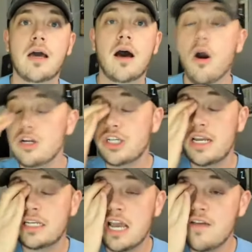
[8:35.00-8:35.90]

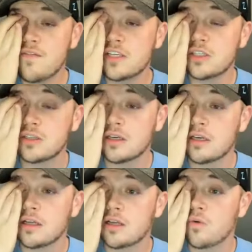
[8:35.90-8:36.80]
RJ Davis
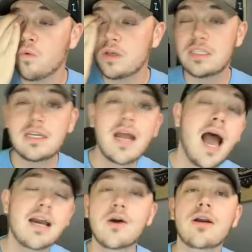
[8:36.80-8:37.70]
was
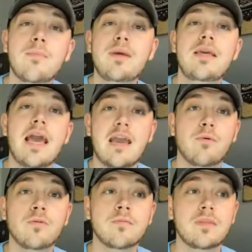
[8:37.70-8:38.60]
not going to be
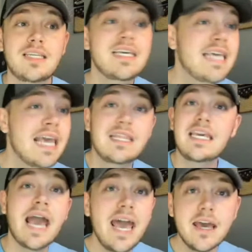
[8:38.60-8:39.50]
able to get
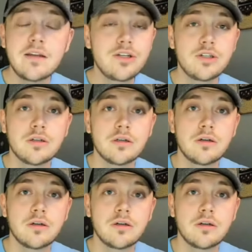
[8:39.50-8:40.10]
the edge